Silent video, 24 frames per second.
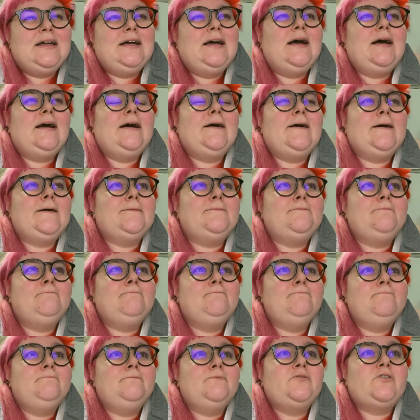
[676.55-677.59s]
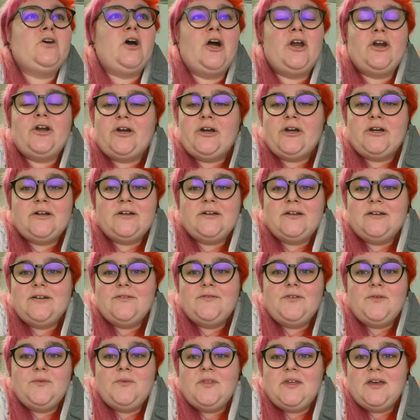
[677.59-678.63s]
Um, taught her a
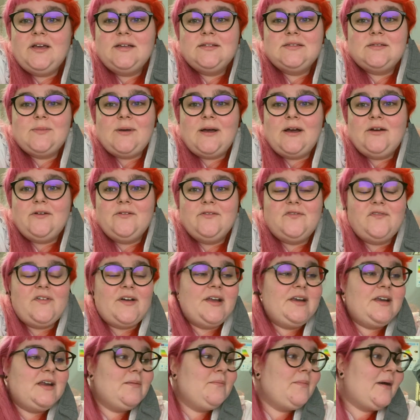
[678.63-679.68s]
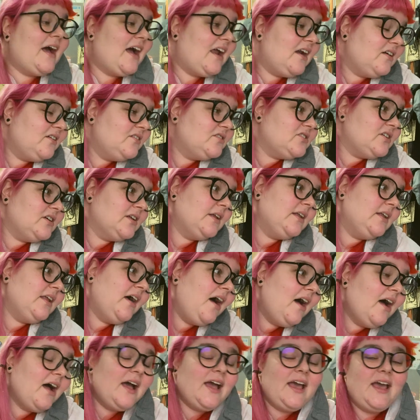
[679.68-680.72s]
few things about finding patterns
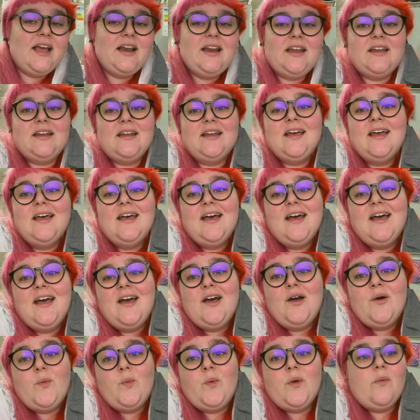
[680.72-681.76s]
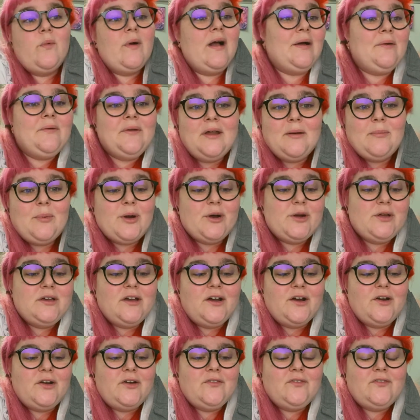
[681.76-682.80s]
online and we wound up her
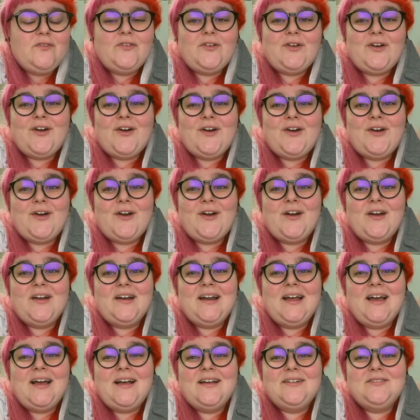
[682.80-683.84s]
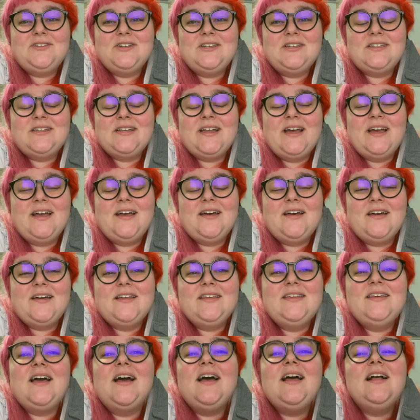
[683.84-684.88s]
yarn for her and I just like,
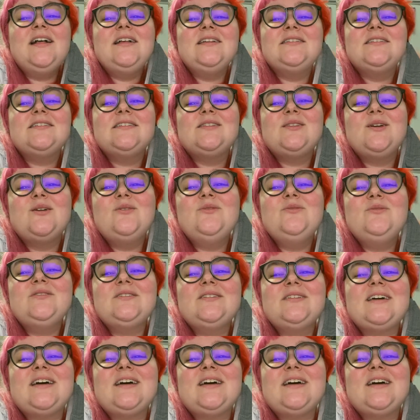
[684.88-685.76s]
yes, those are the